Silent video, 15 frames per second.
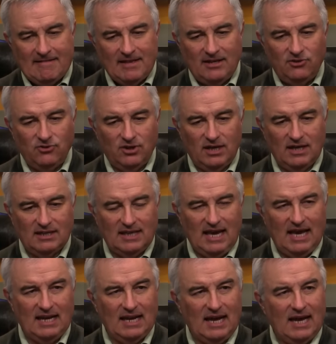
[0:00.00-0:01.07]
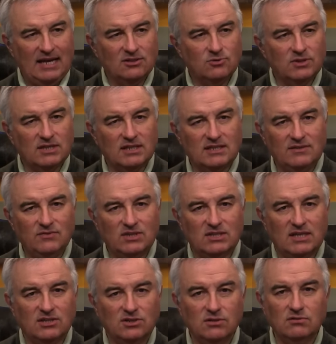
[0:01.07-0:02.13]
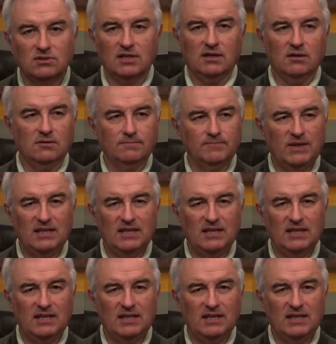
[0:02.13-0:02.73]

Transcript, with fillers: And you can get that at twit dot T V slash newsletter.